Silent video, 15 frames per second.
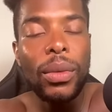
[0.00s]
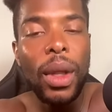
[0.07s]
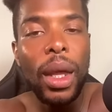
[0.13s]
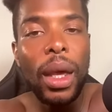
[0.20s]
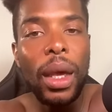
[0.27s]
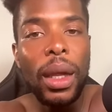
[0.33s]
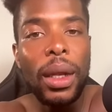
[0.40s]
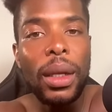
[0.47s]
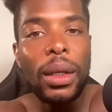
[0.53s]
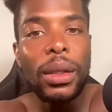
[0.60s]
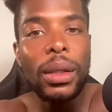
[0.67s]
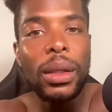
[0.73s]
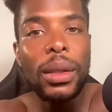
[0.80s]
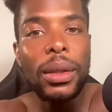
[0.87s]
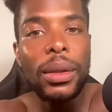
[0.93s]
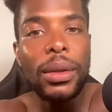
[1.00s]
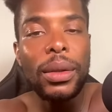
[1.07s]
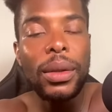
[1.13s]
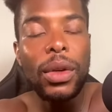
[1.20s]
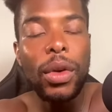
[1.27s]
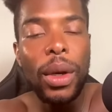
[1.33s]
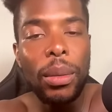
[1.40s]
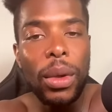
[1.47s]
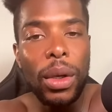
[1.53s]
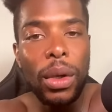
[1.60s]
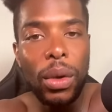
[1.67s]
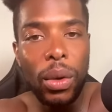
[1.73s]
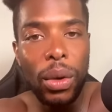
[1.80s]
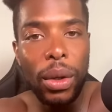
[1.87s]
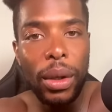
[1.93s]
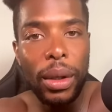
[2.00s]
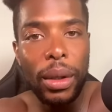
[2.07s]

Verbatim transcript: in criminal court,